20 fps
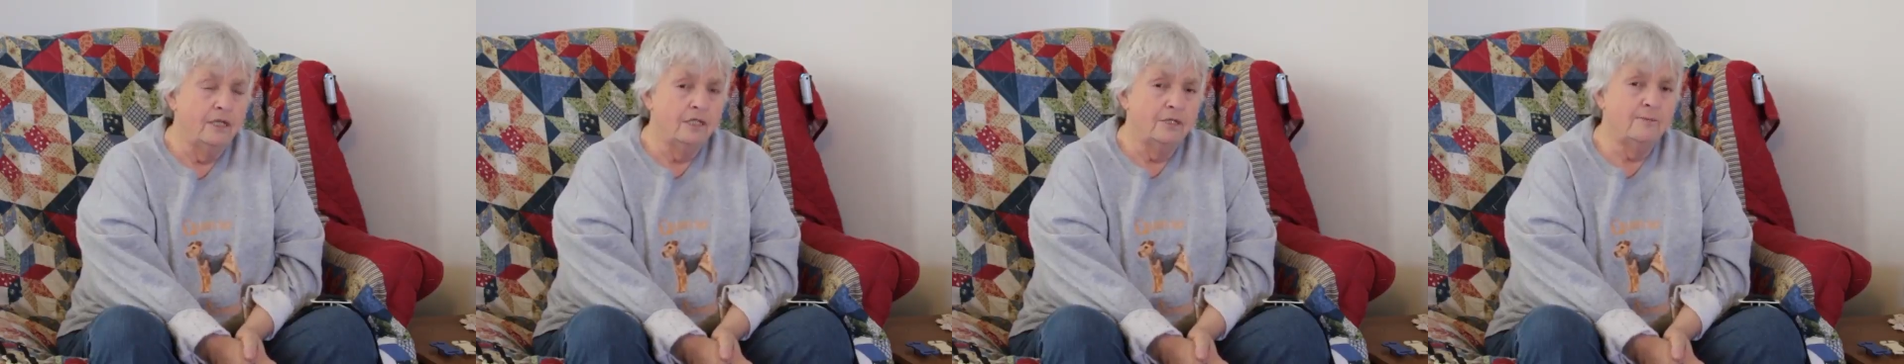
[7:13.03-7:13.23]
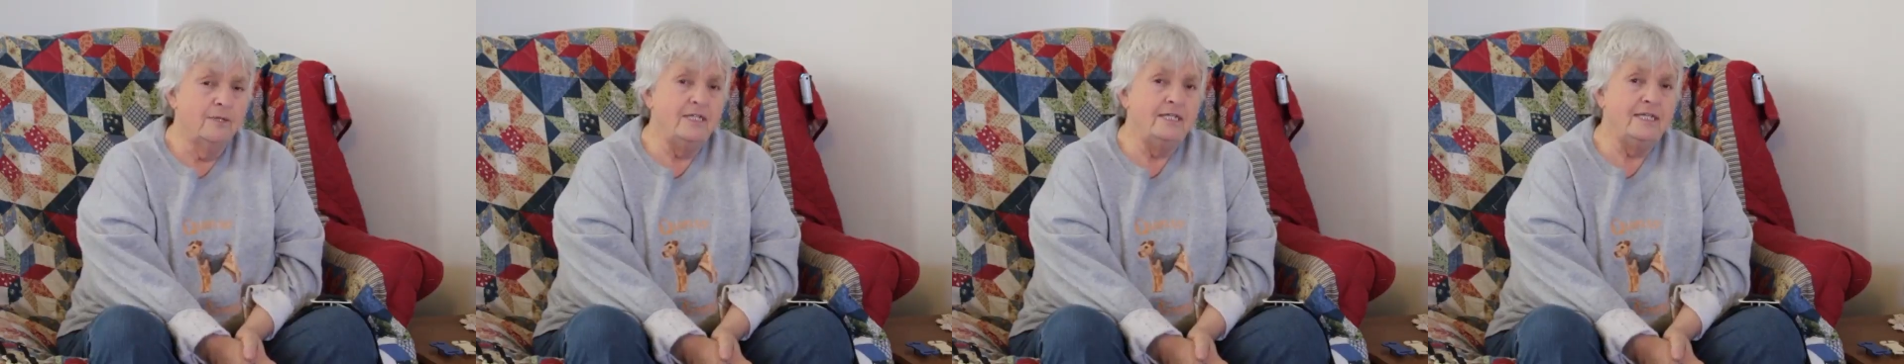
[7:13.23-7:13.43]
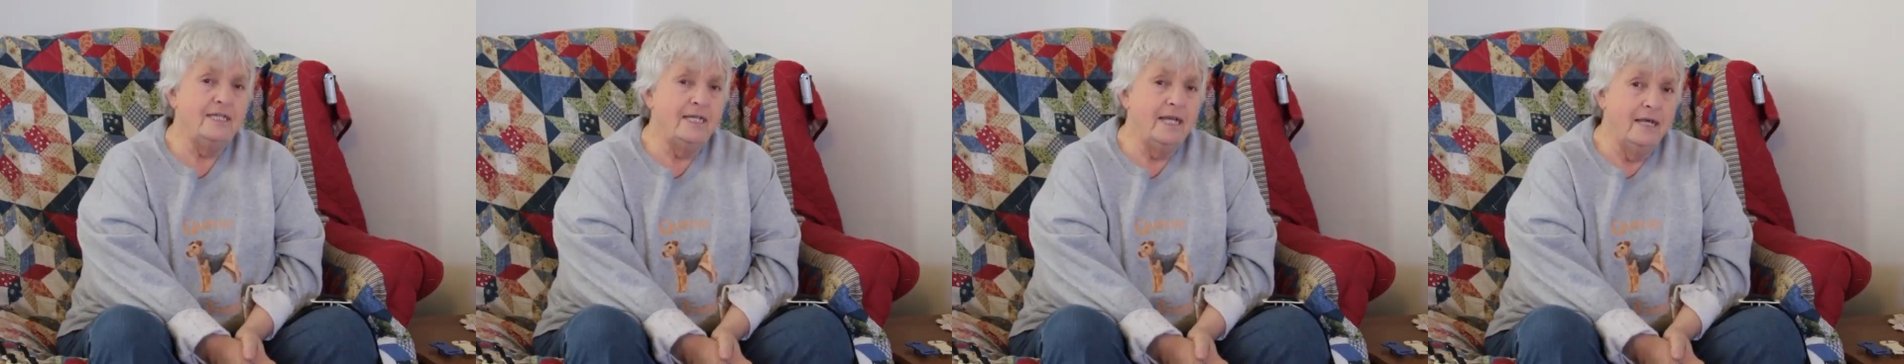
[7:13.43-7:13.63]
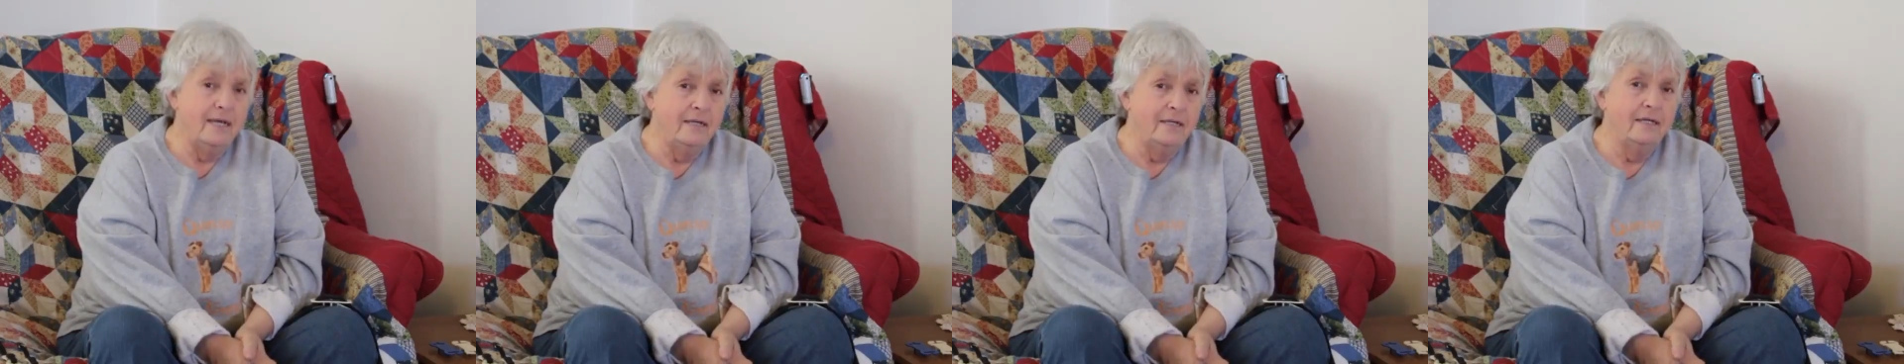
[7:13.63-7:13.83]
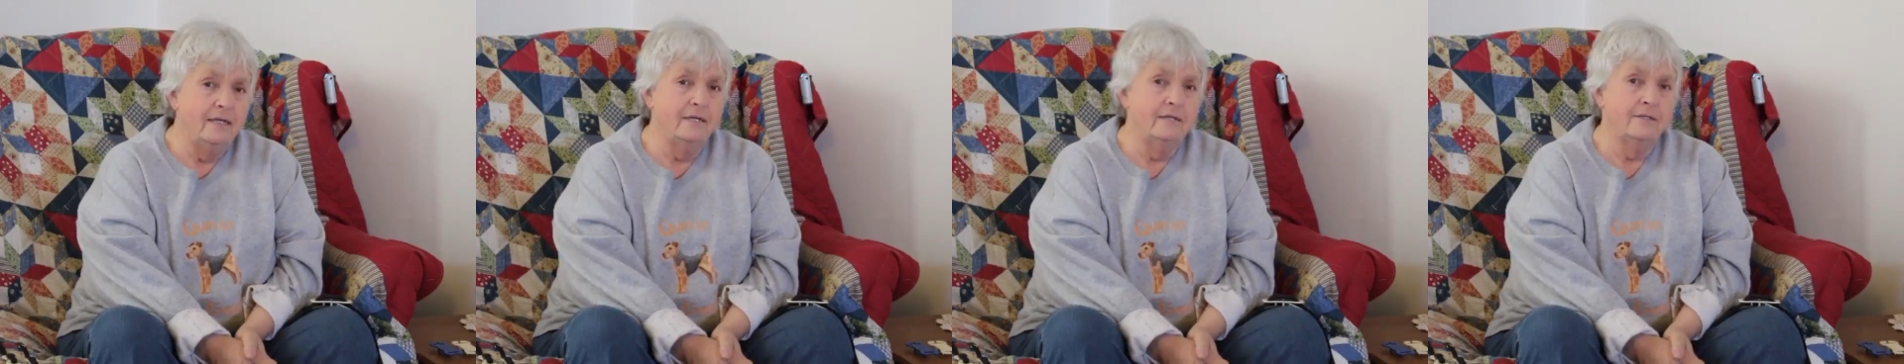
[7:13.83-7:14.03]
He's been
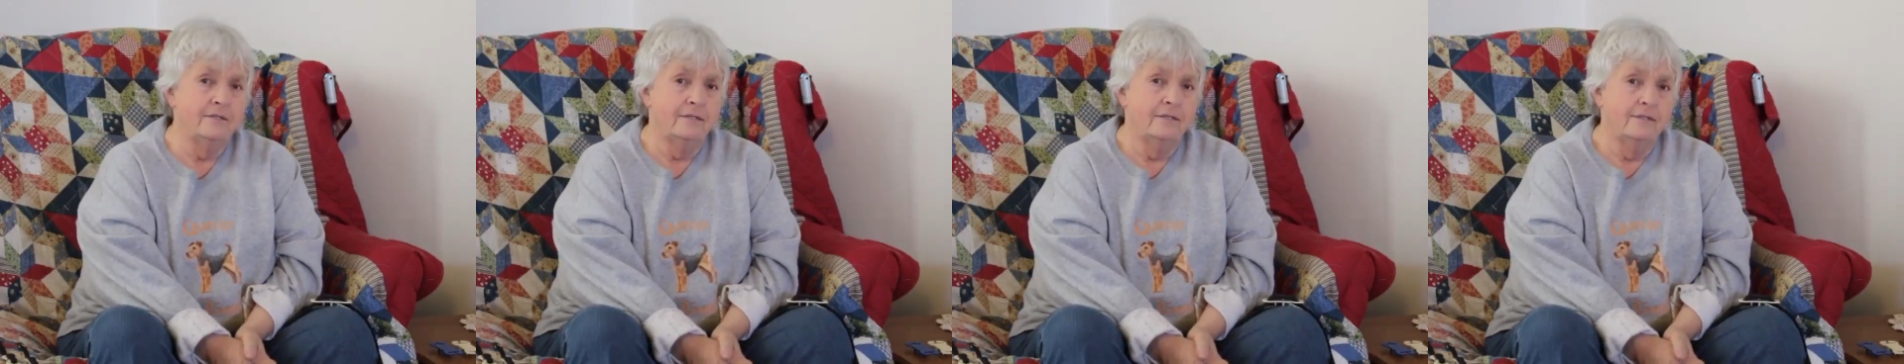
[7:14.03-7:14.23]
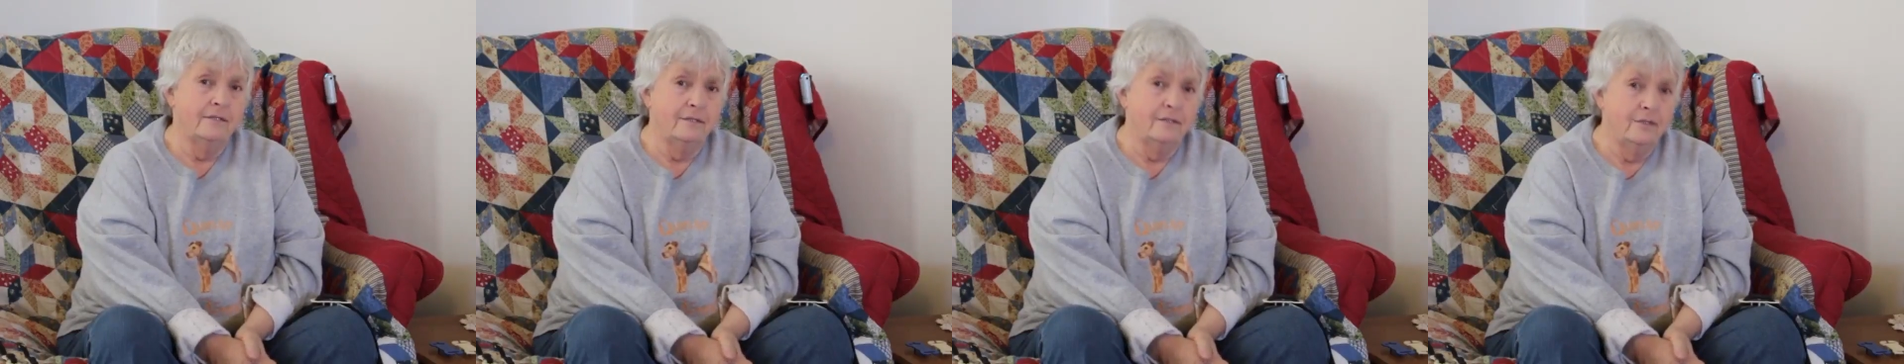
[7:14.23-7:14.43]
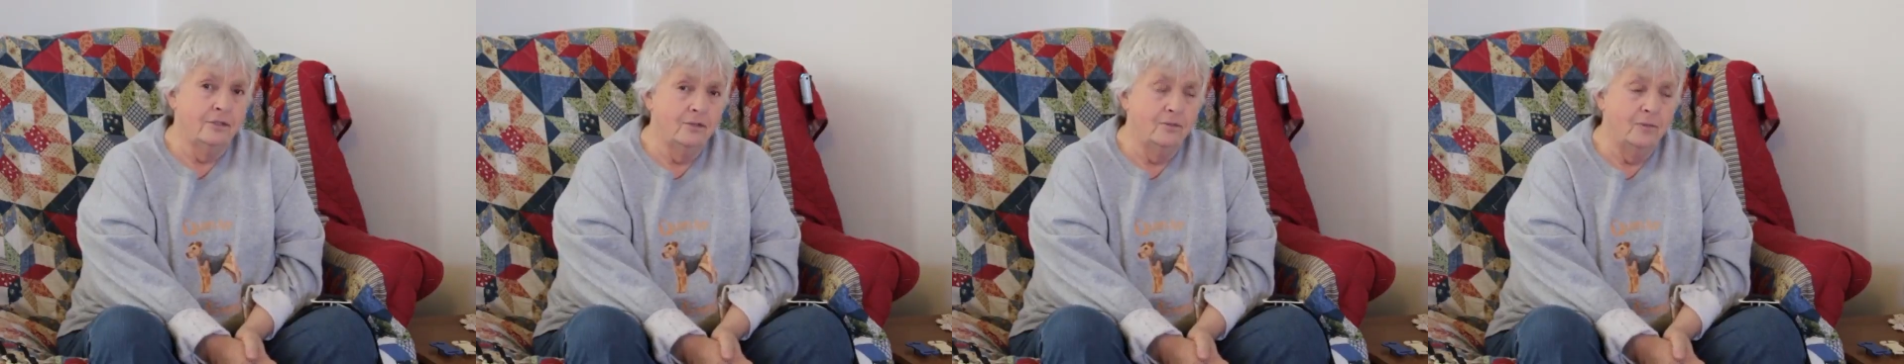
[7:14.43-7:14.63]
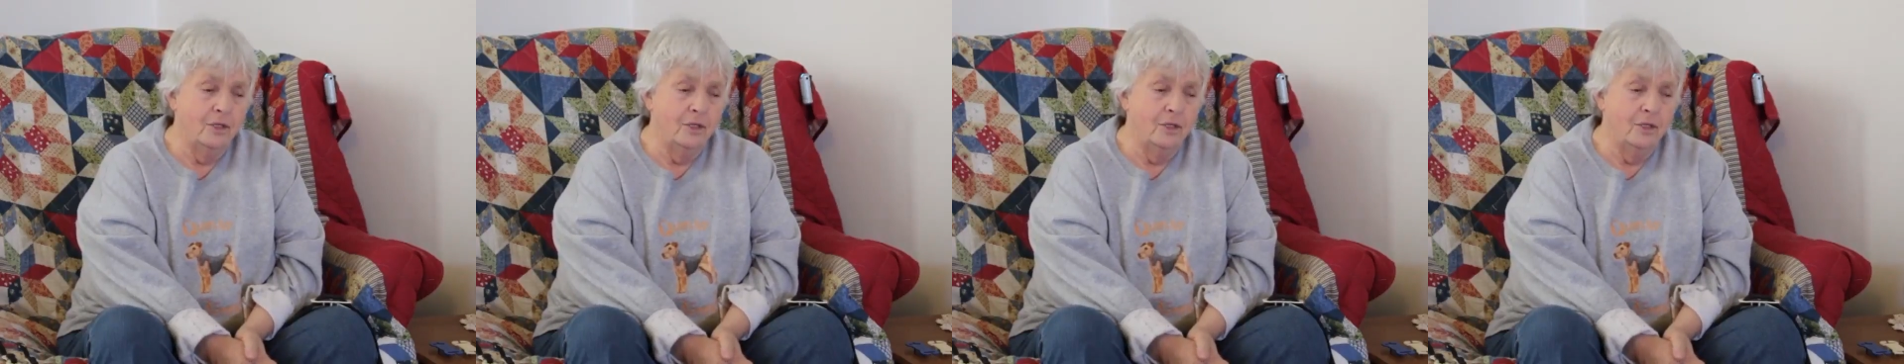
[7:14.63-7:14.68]
standing since two